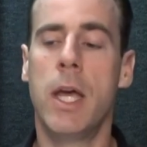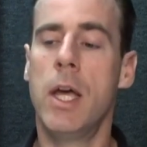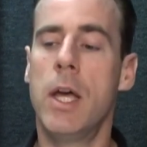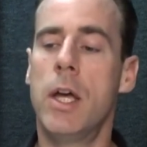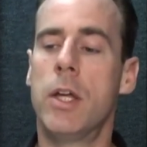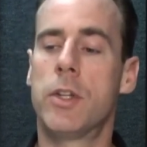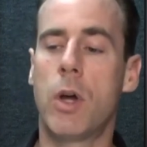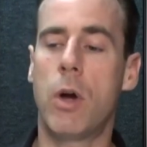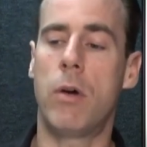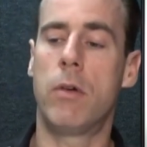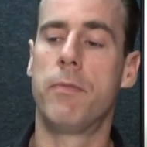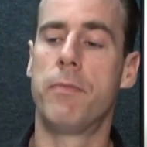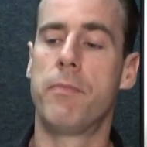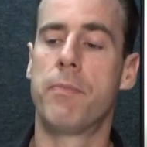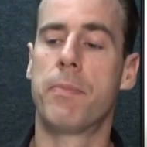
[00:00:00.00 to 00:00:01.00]
So,
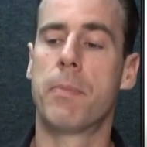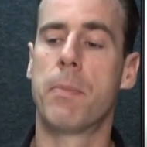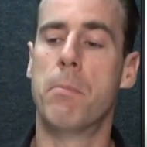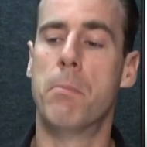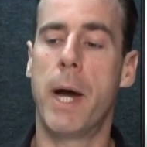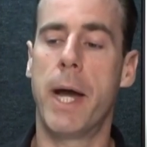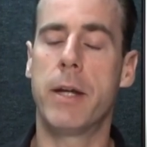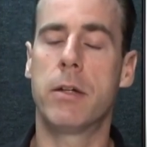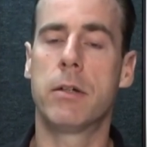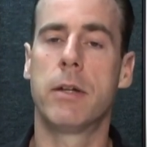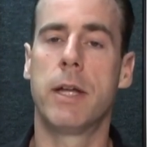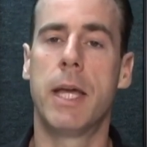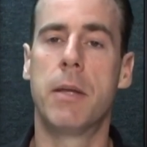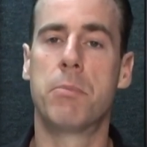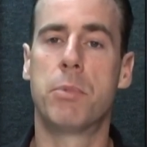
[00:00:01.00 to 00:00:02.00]
minor
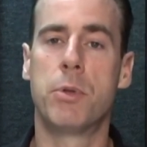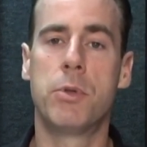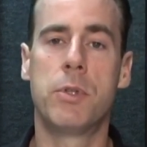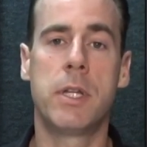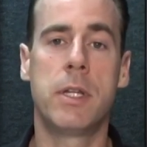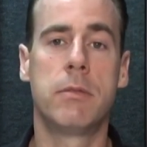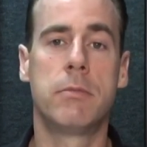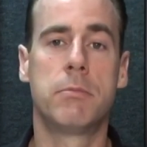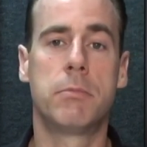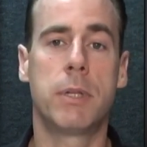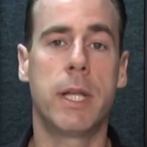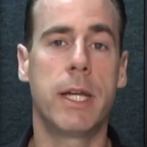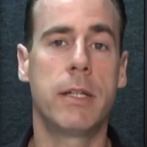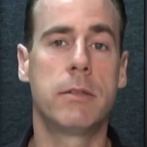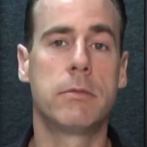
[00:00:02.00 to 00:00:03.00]
and bluesy
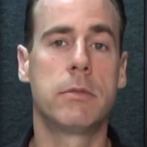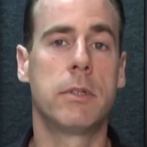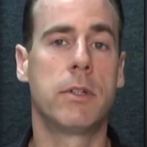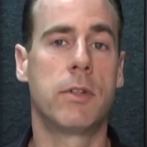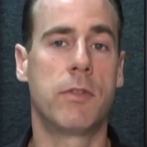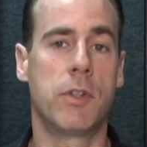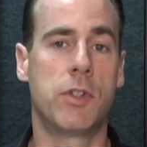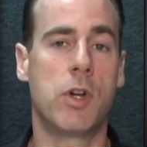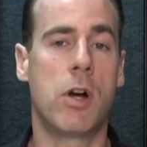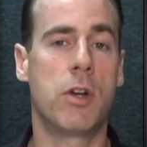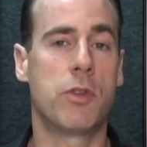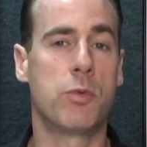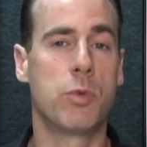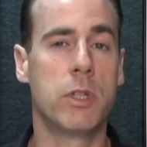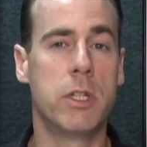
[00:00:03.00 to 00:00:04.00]
playing. If the song
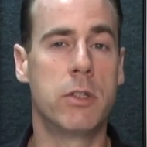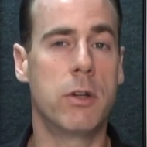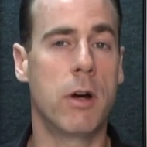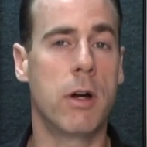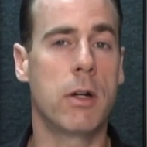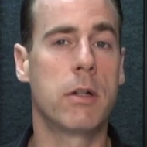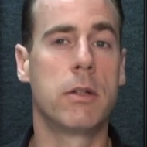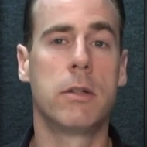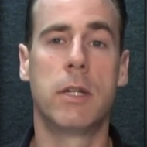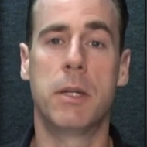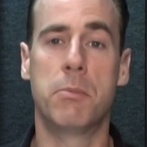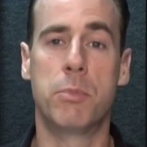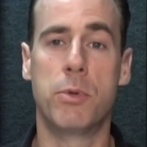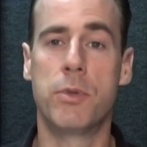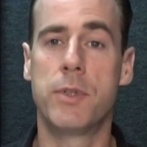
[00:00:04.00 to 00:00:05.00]
is really dark
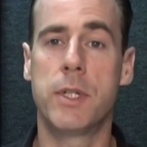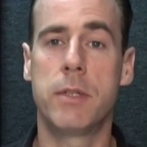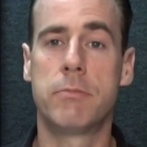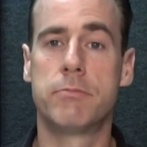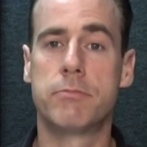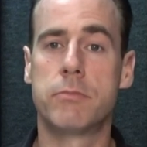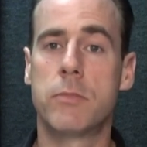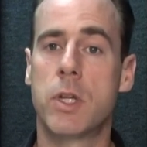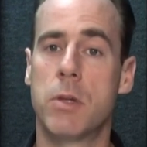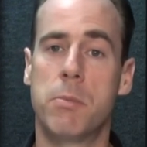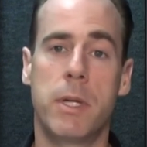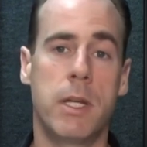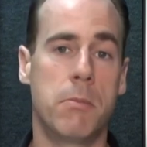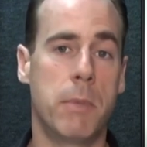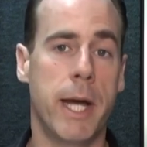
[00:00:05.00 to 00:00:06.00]
and bluesy, could
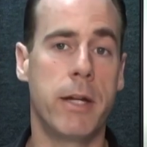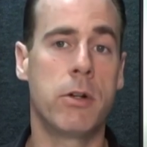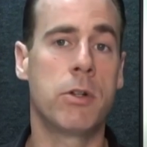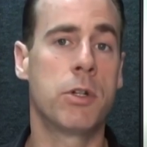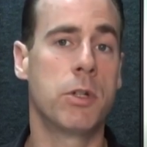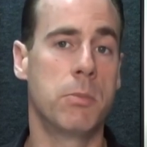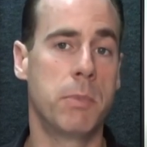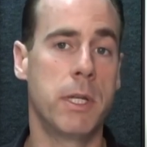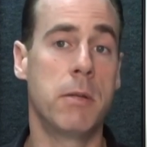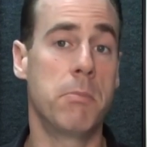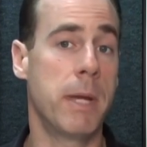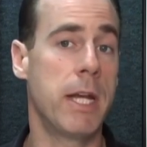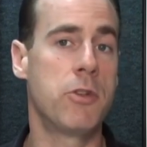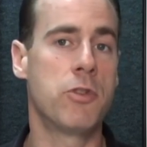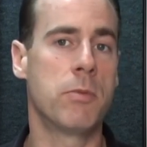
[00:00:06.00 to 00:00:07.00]
be in minor, could be in
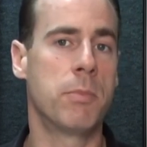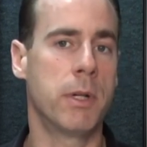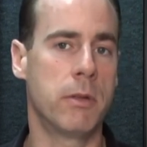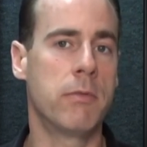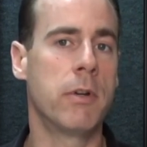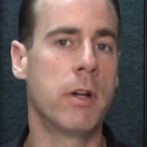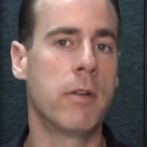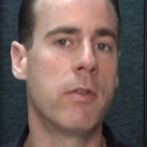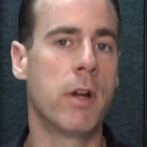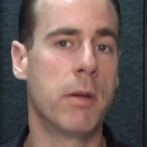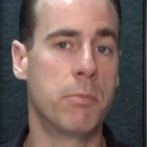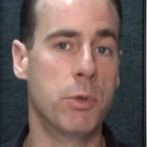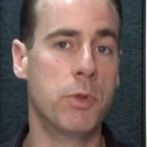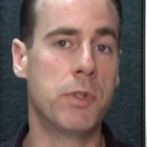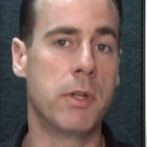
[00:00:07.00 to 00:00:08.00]
major, but very, very
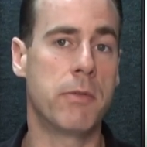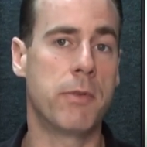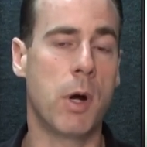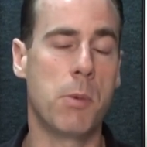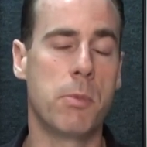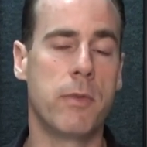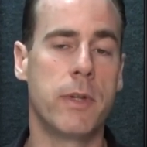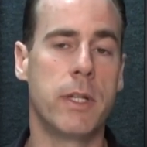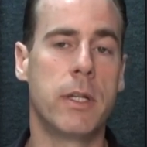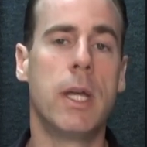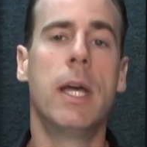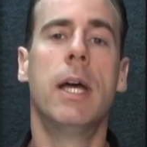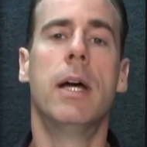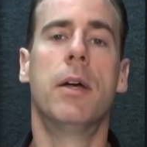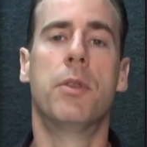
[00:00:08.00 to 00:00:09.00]
bluesy form of it,
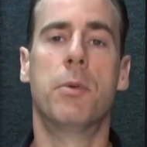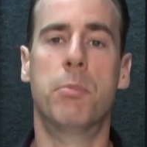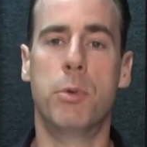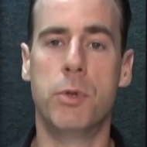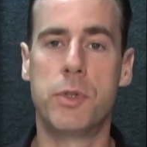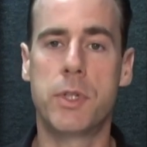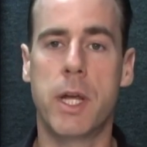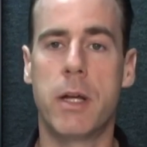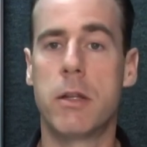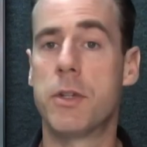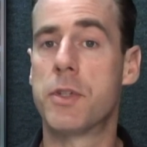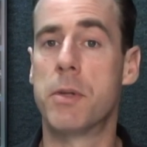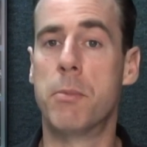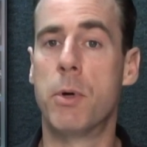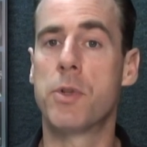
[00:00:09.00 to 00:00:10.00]
the blues scale is
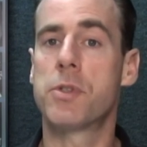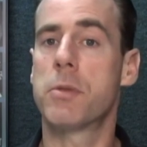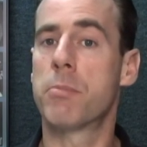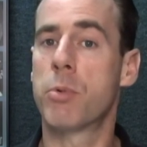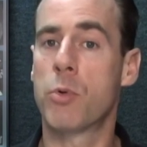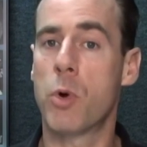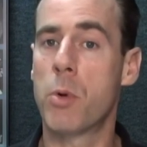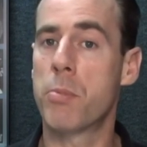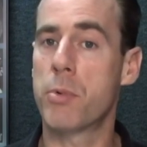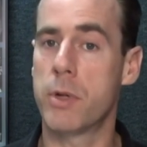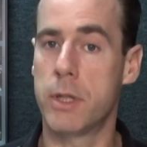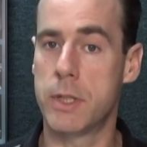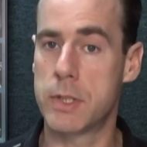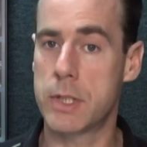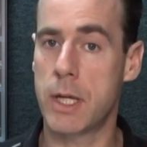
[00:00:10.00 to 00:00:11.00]
the most
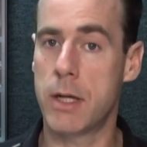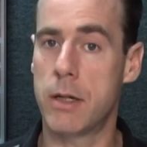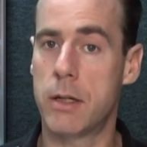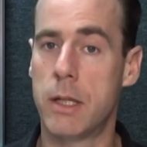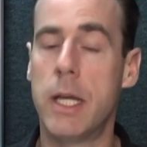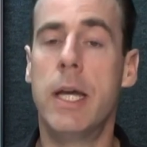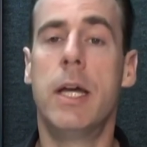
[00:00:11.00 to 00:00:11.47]
appropriate scale.